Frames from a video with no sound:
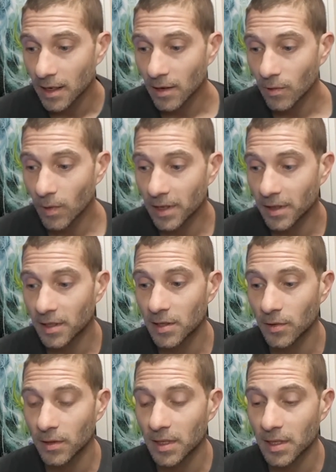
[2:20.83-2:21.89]
when the
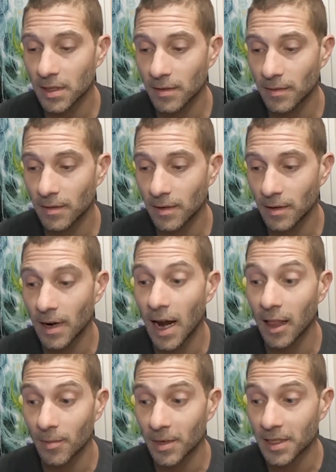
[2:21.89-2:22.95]
suits or
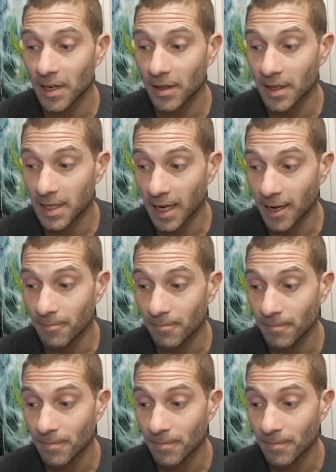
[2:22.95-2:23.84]
elements are the same.